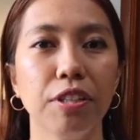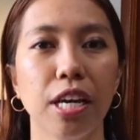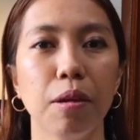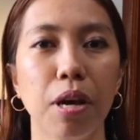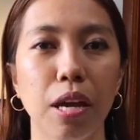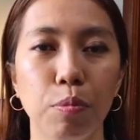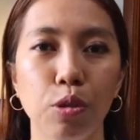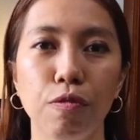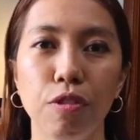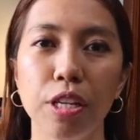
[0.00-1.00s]
every time I
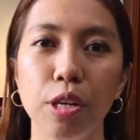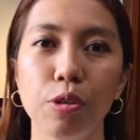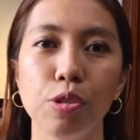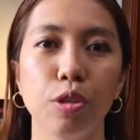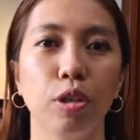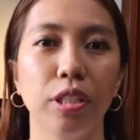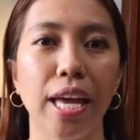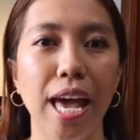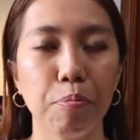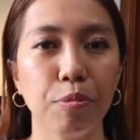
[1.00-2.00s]
upload videos on
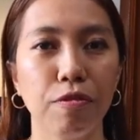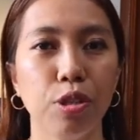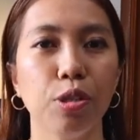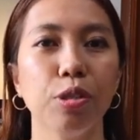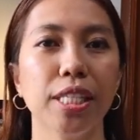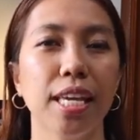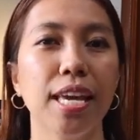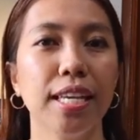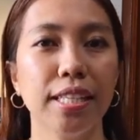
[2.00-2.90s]
app reviews,